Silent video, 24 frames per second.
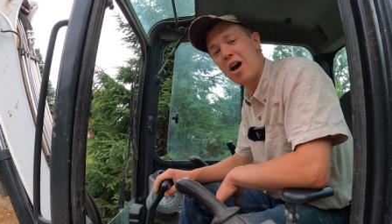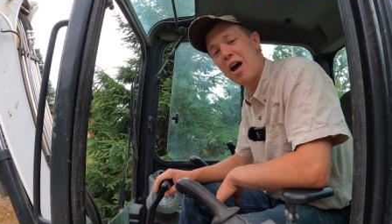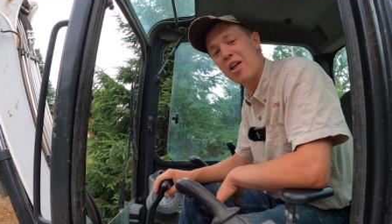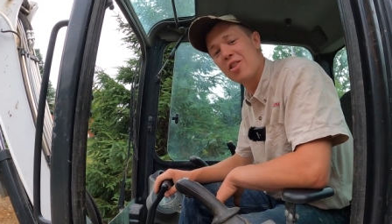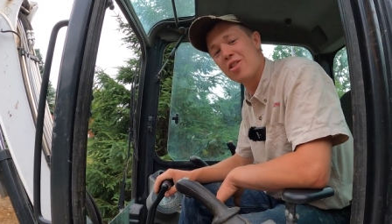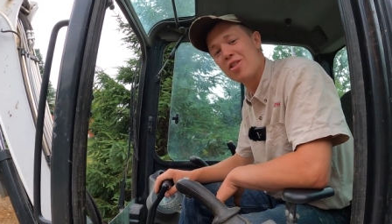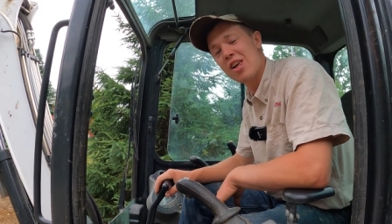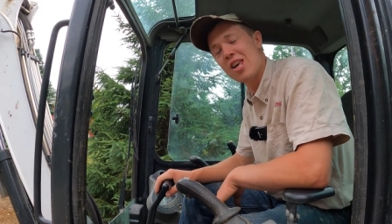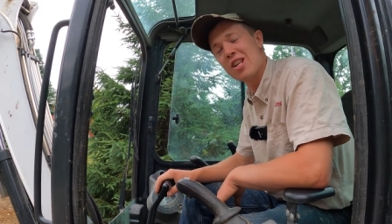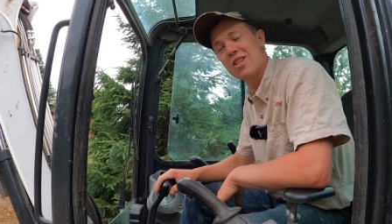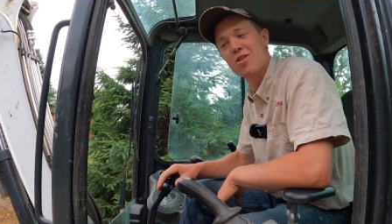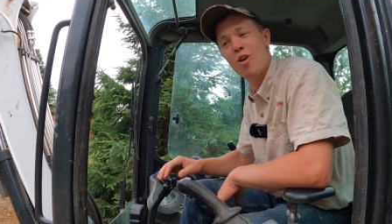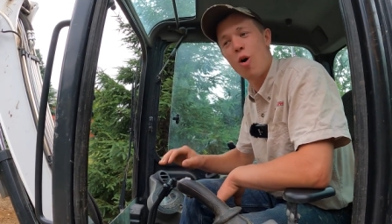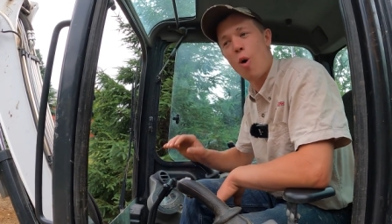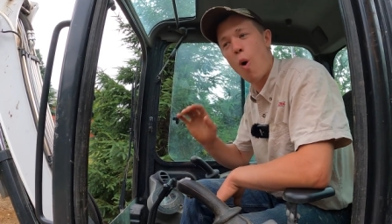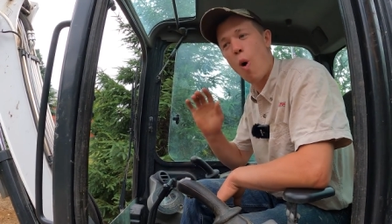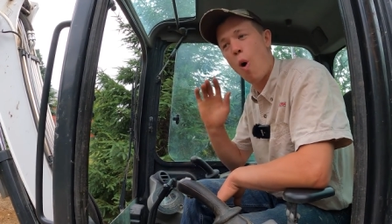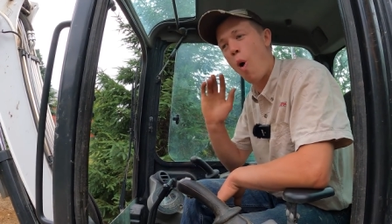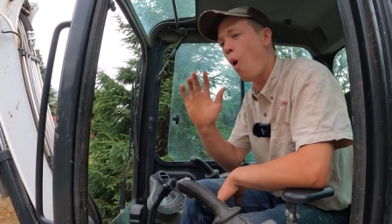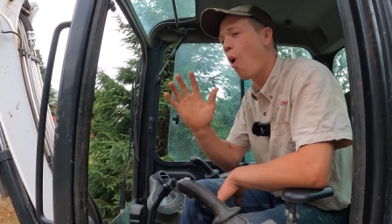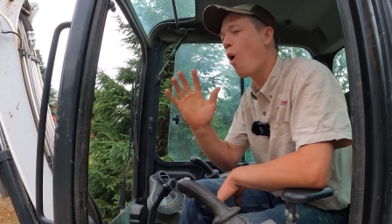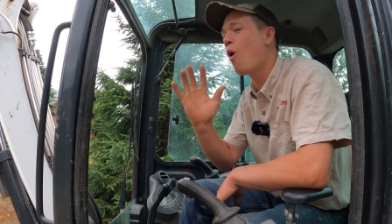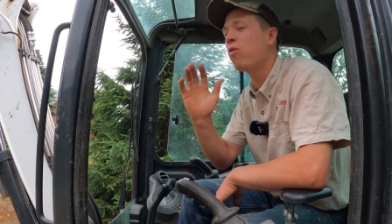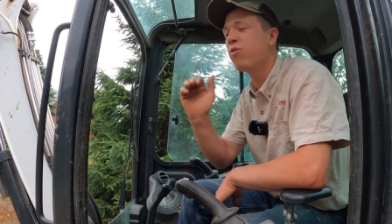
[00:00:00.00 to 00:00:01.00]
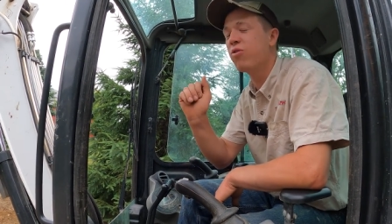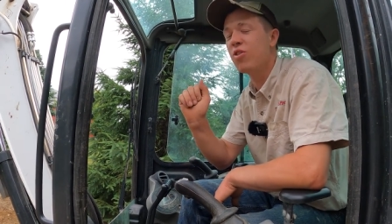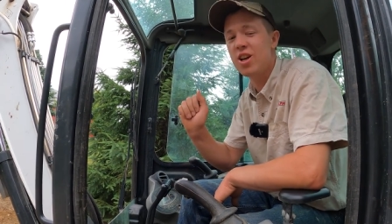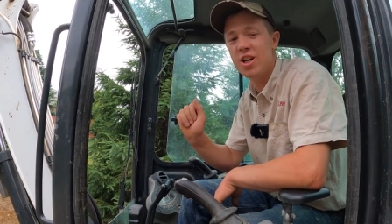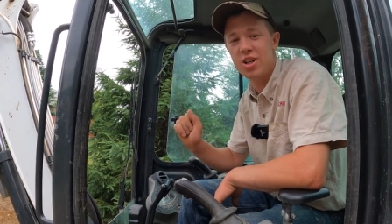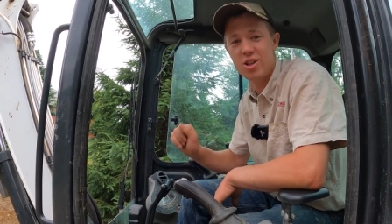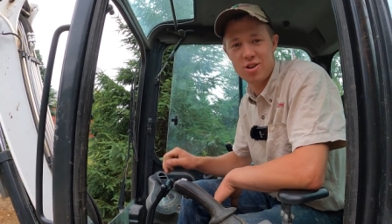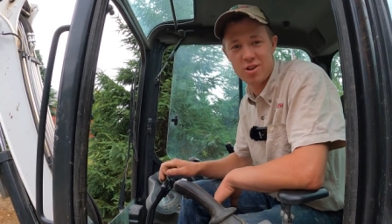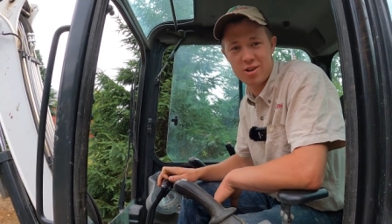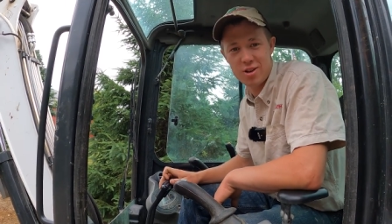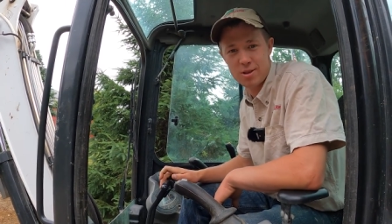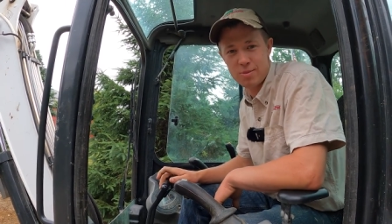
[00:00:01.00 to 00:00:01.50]
And this whole
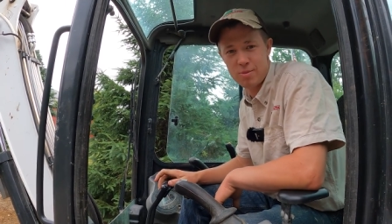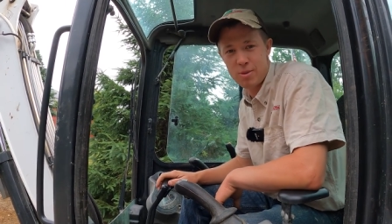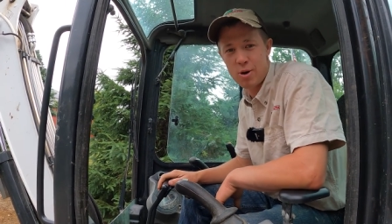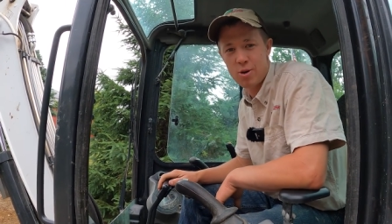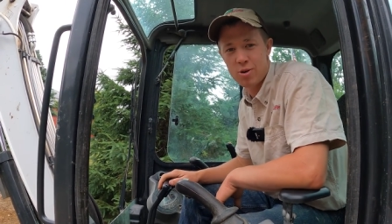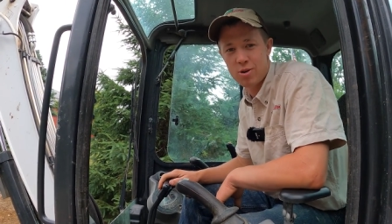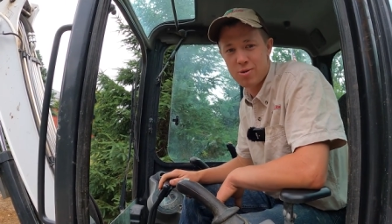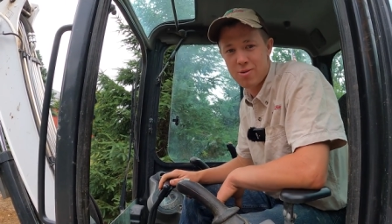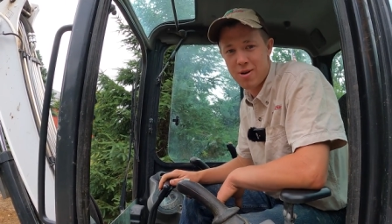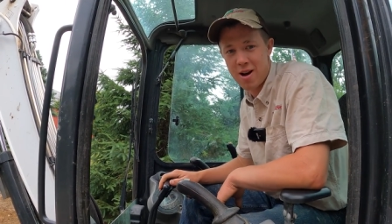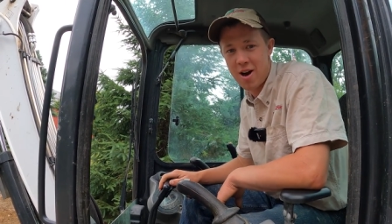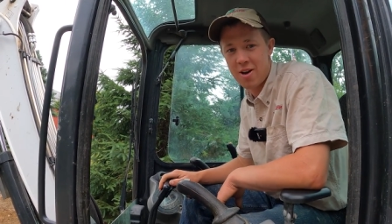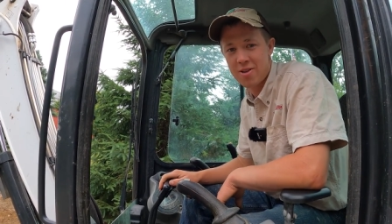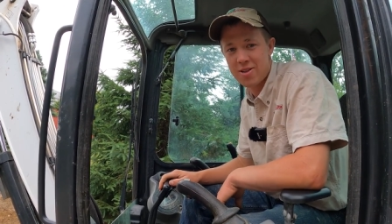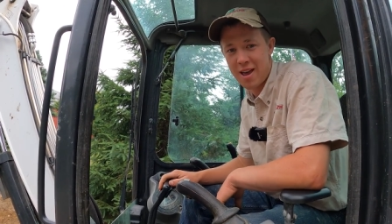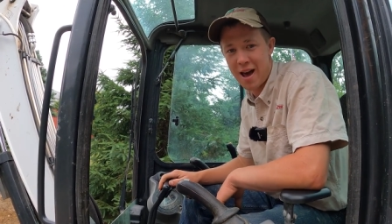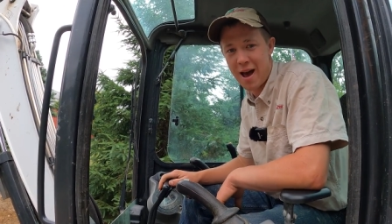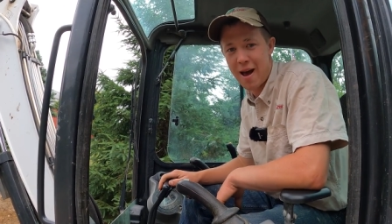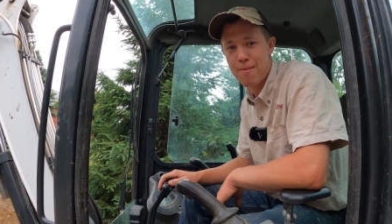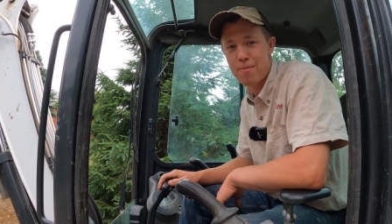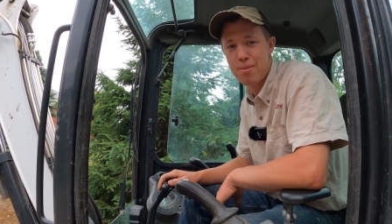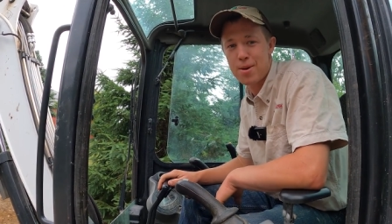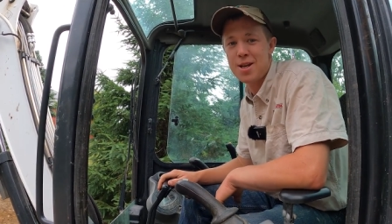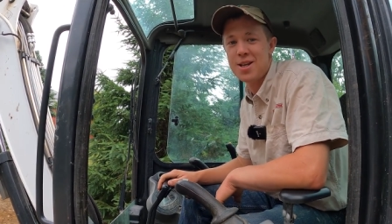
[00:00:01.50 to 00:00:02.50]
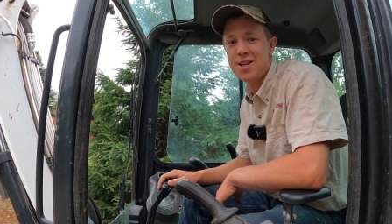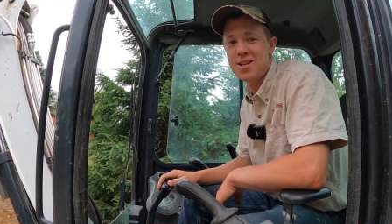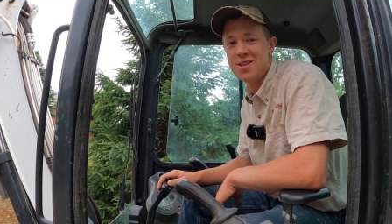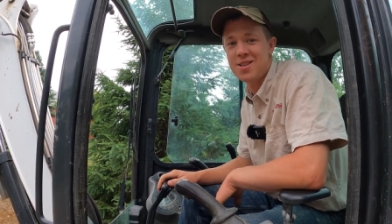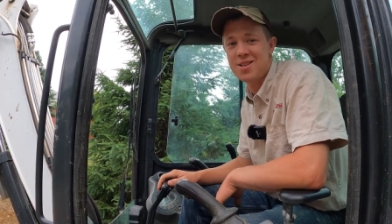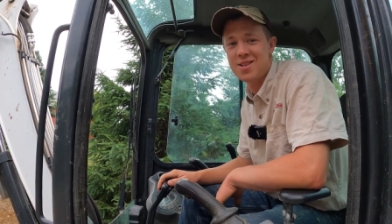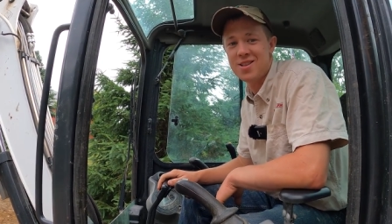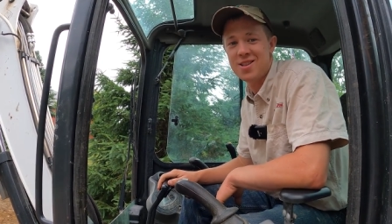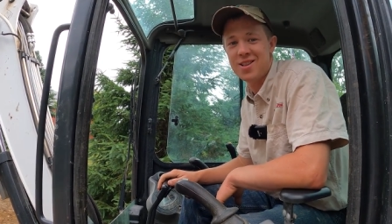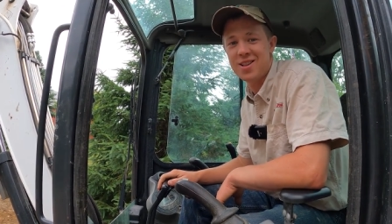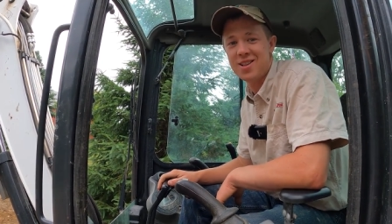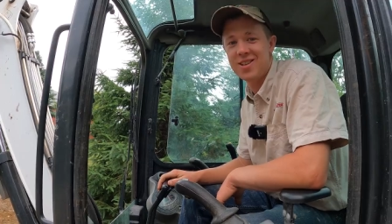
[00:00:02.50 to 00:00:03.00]
feature is built around that
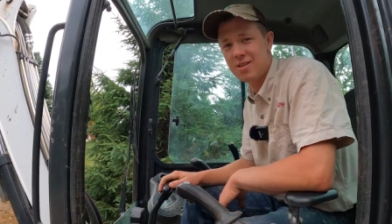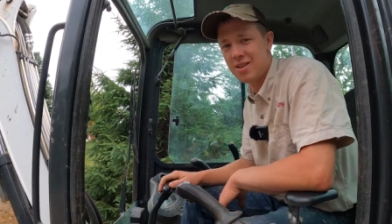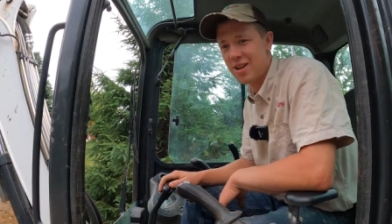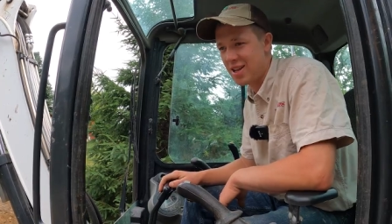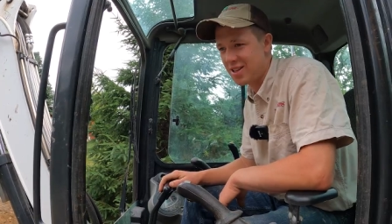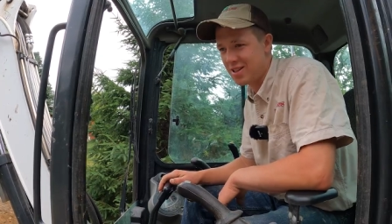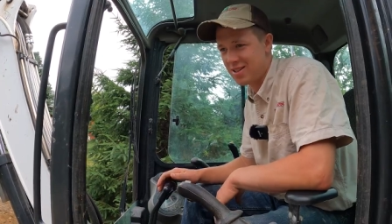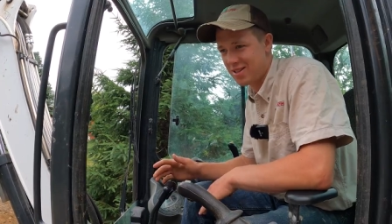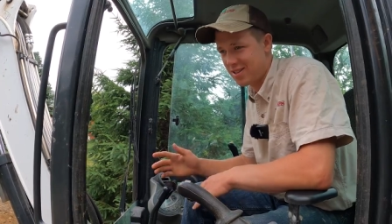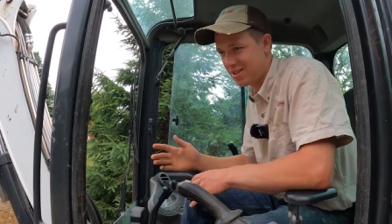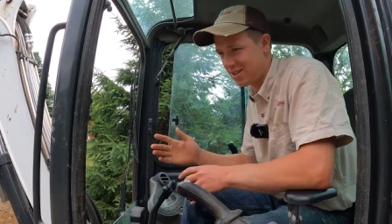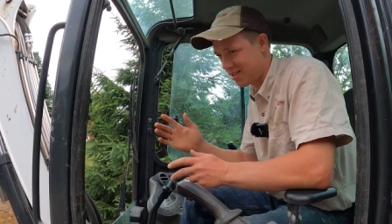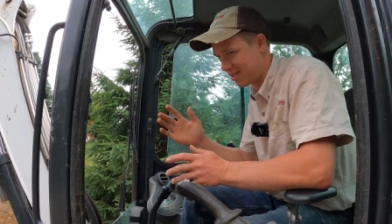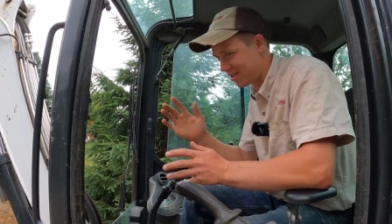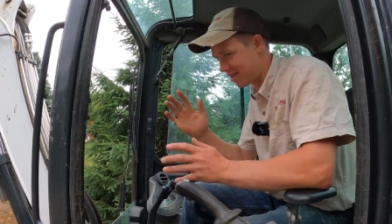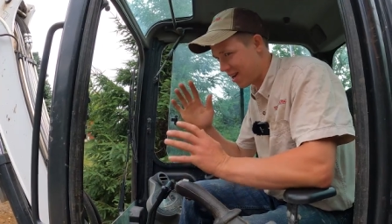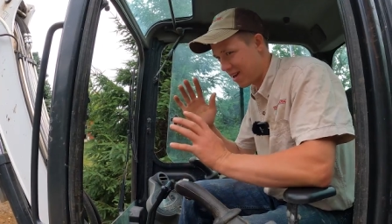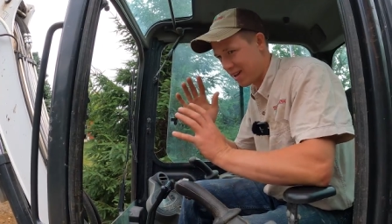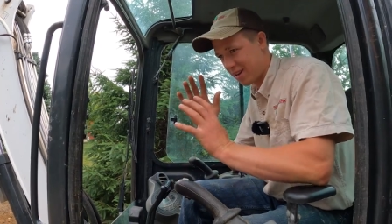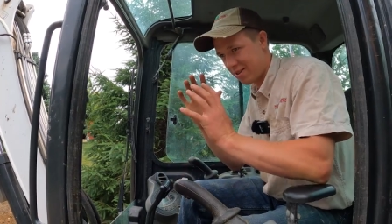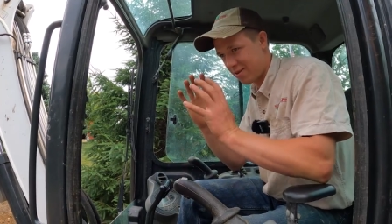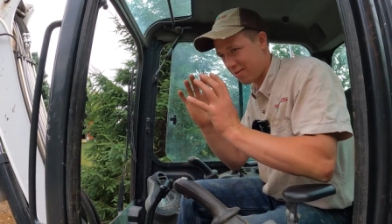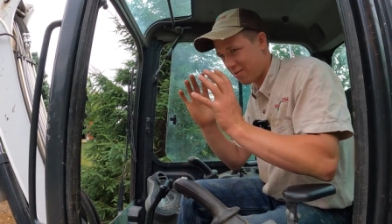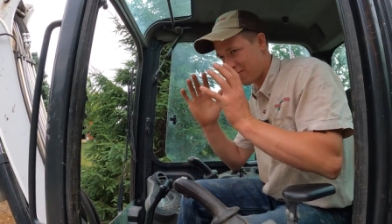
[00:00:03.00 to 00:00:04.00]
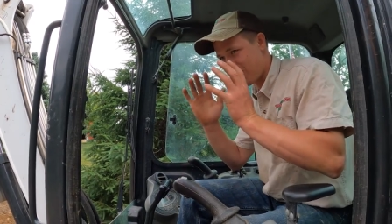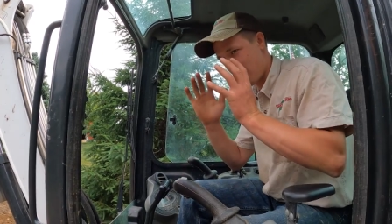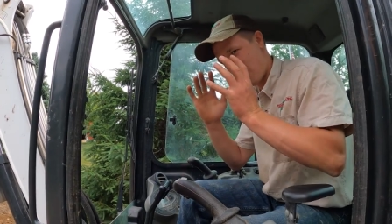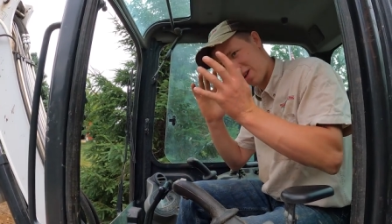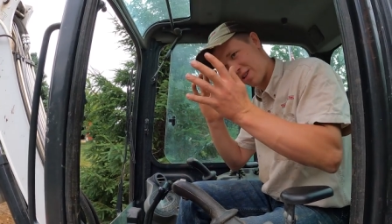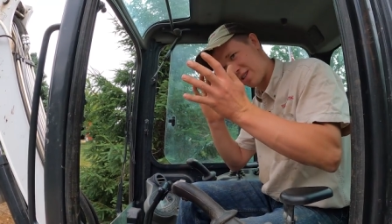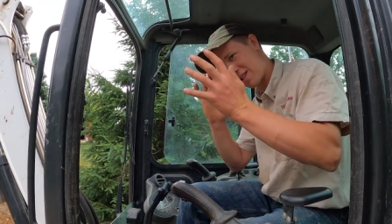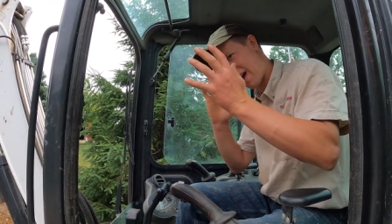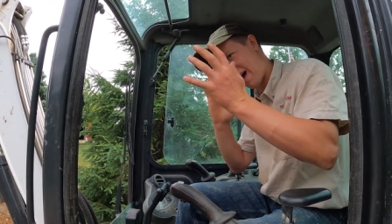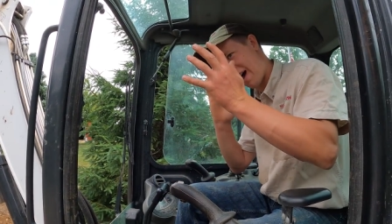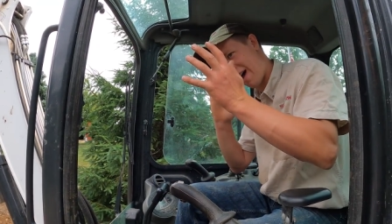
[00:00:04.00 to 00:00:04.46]
piece. That's like, once I